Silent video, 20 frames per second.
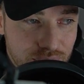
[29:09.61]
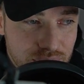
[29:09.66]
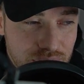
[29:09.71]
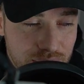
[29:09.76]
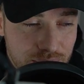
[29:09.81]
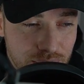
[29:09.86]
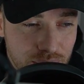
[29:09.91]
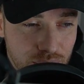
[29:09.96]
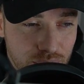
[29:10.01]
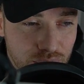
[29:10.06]

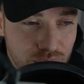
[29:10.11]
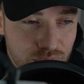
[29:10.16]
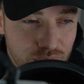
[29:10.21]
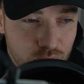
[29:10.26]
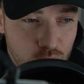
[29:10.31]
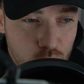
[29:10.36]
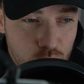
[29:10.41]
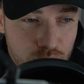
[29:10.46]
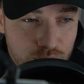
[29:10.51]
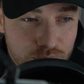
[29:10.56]
some
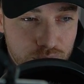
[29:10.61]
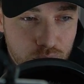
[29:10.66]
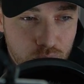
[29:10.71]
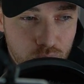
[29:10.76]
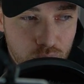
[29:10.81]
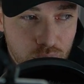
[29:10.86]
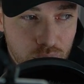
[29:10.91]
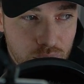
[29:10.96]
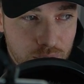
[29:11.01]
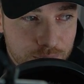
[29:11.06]
room
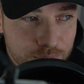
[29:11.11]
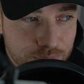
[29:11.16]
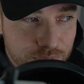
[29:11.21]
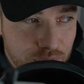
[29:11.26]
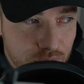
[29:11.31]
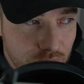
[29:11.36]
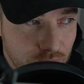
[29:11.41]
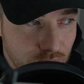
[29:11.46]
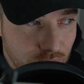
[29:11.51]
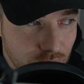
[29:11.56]
for,
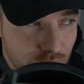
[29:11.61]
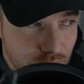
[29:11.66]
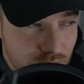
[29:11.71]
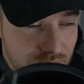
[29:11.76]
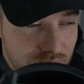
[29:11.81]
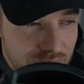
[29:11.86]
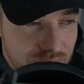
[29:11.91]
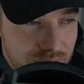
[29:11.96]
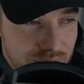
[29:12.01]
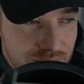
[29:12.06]
you know,
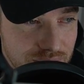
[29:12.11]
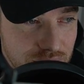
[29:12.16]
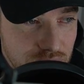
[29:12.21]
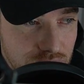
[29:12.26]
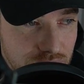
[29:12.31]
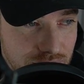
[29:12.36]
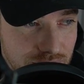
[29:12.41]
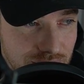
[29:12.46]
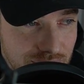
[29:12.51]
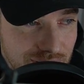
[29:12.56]

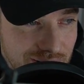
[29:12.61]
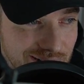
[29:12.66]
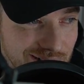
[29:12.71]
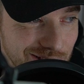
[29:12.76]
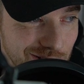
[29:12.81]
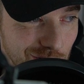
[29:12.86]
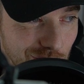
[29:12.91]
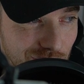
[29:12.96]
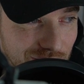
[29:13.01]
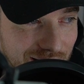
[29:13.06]

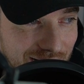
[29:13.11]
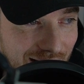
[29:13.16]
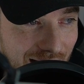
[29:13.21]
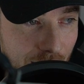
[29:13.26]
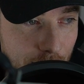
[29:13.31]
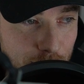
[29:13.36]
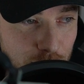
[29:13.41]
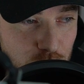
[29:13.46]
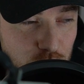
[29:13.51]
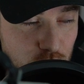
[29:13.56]
like
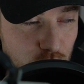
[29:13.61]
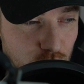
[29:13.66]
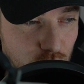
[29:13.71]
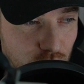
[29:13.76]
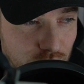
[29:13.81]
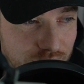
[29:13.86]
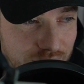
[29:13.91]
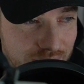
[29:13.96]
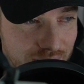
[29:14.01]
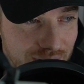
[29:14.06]

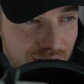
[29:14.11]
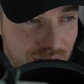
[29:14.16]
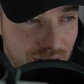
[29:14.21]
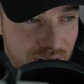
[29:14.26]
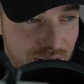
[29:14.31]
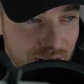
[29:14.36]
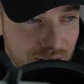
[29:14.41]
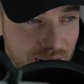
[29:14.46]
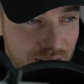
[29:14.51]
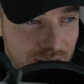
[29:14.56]
opportunity
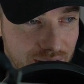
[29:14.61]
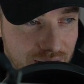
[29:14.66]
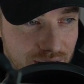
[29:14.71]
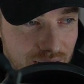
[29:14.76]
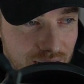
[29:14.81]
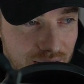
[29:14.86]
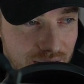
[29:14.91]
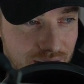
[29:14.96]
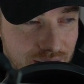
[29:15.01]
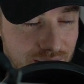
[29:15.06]

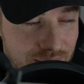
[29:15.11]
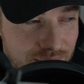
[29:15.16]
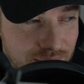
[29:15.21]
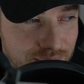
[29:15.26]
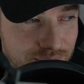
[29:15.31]
and